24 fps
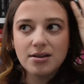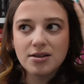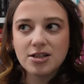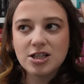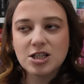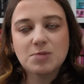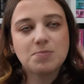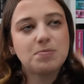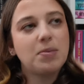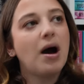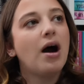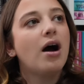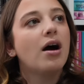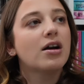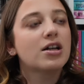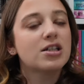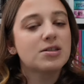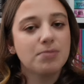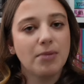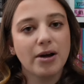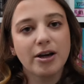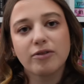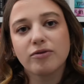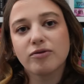
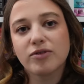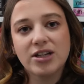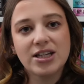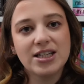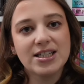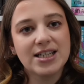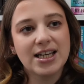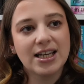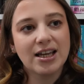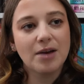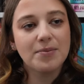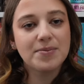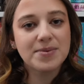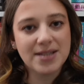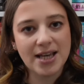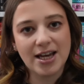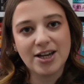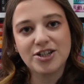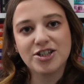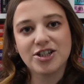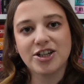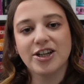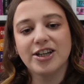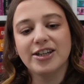sparked my reading
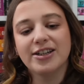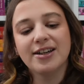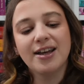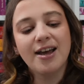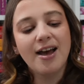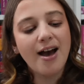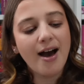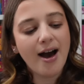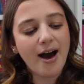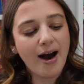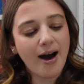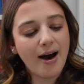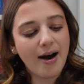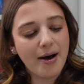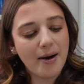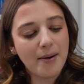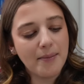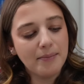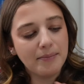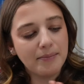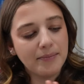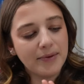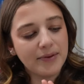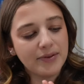obsession.
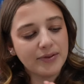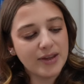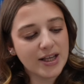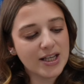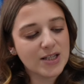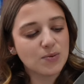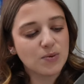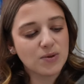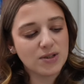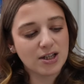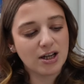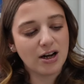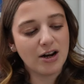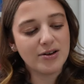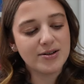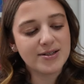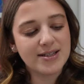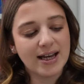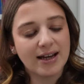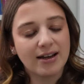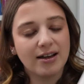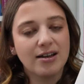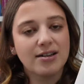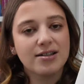Um, this was a close
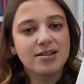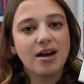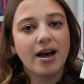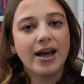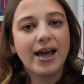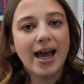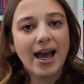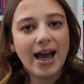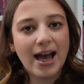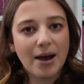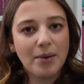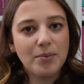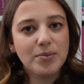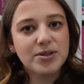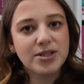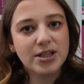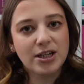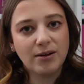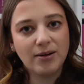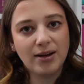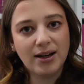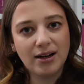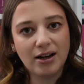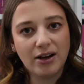second. I
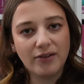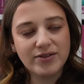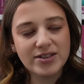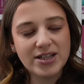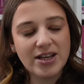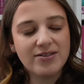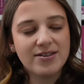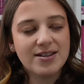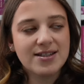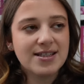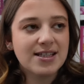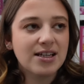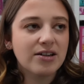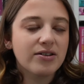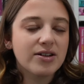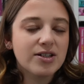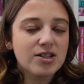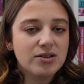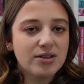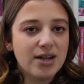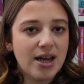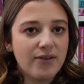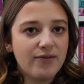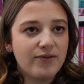absolutely loved it. The series
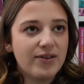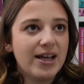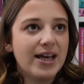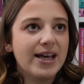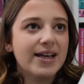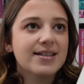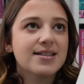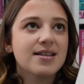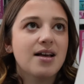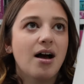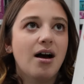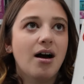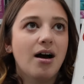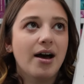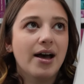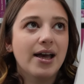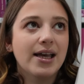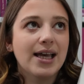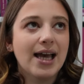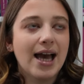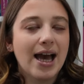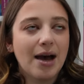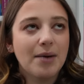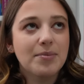on Netflix
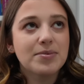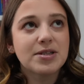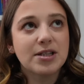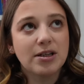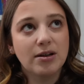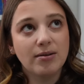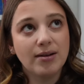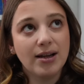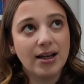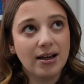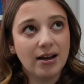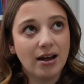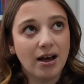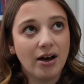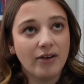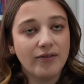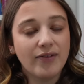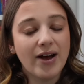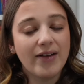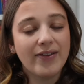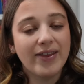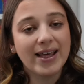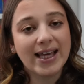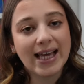I absolutely love,
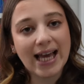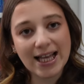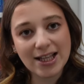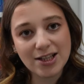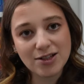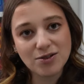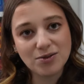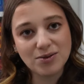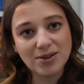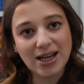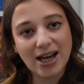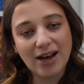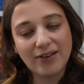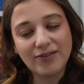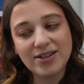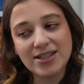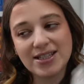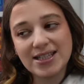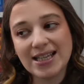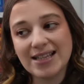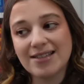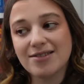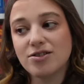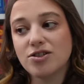and they cancelled it after
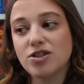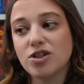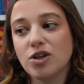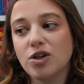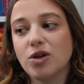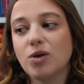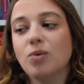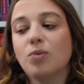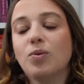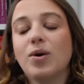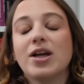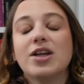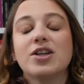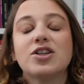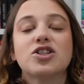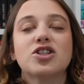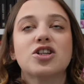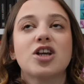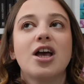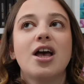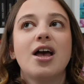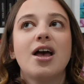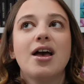season two, which